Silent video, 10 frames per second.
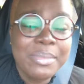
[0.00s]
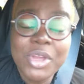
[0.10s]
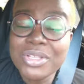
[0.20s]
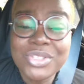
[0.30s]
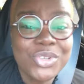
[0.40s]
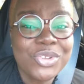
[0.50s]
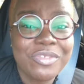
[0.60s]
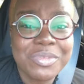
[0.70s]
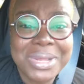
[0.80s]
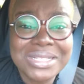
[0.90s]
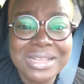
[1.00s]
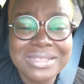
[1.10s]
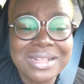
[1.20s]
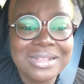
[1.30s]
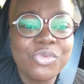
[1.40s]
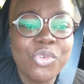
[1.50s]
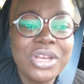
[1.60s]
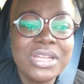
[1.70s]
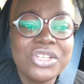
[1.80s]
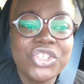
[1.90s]
Because the truth of the matter is that
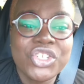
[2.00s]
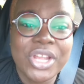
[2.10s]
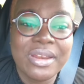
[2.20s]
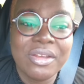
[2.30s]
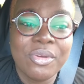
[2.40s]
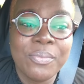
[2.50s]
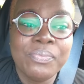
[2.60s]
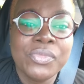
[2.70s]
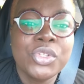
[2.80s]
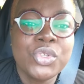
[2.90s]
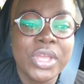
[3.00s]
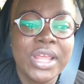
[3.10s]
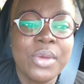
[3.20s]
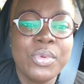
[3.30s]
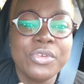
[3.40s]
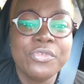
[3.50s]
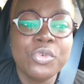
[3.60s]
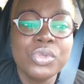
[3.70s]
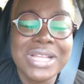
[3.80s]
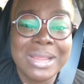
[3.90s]
running this channel together with a
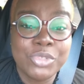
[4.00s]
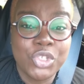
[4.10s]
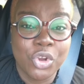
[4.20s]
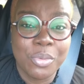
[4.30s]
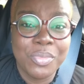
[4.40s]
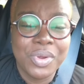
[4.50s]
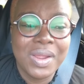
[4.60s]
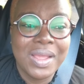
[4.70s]
full-time job,